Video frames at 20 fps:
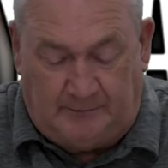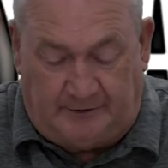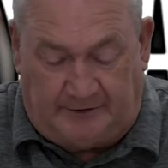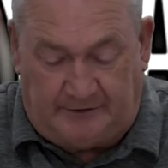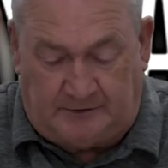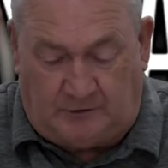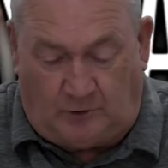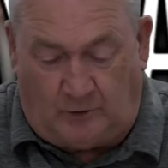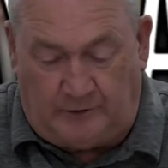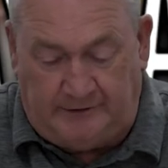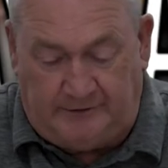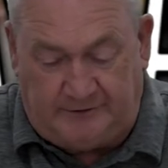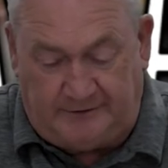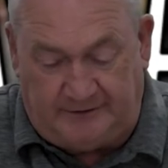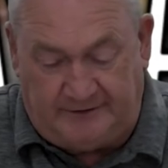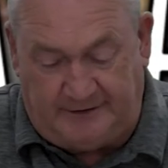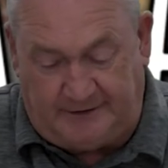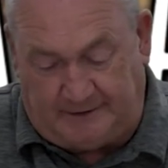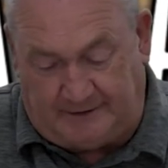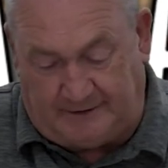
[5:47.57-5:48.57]
But according
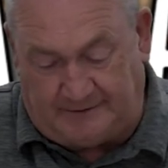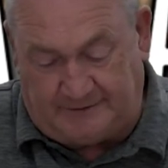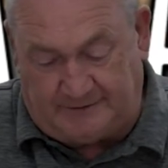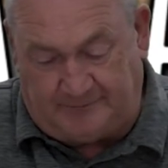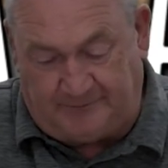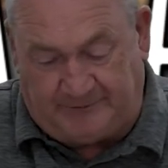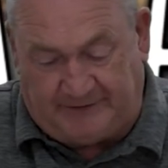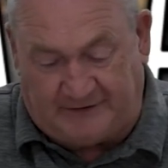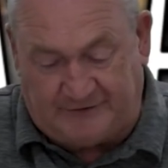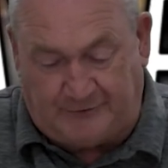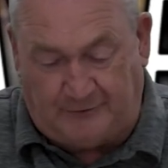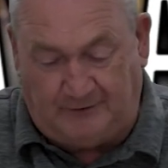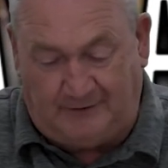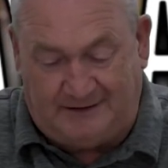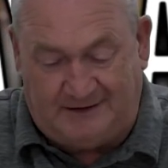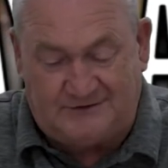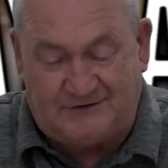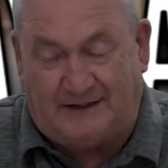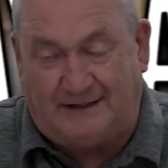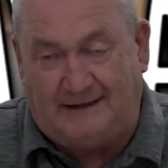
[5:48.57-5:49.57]
to this, as
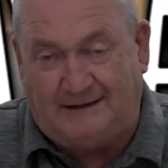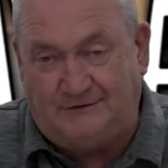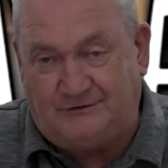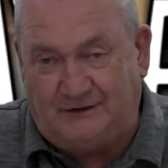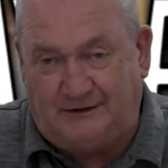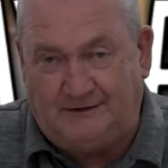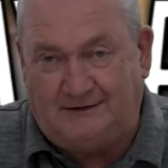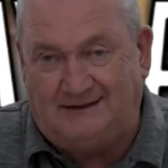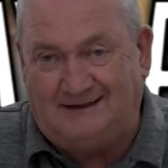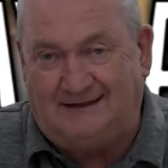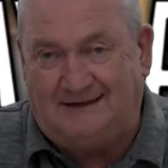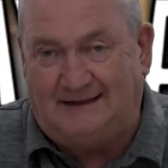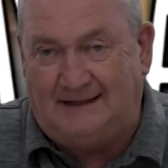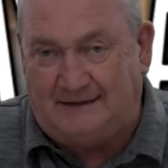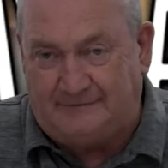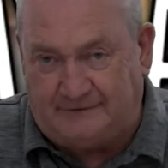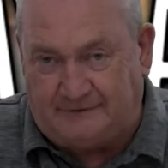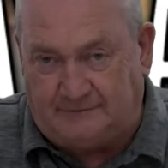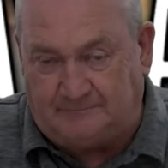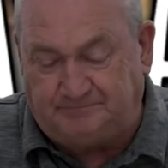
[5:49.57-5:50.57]
early as
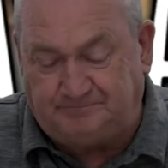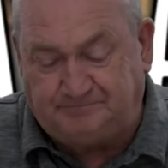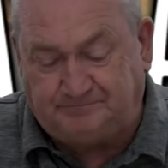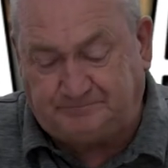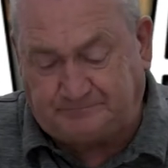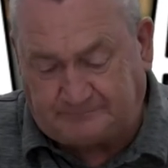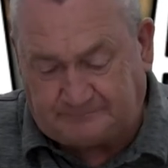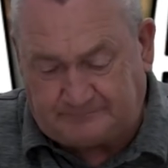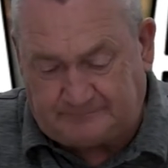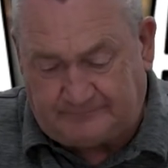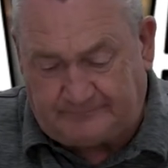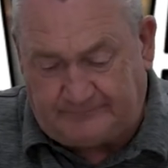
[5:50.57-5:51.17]
1811,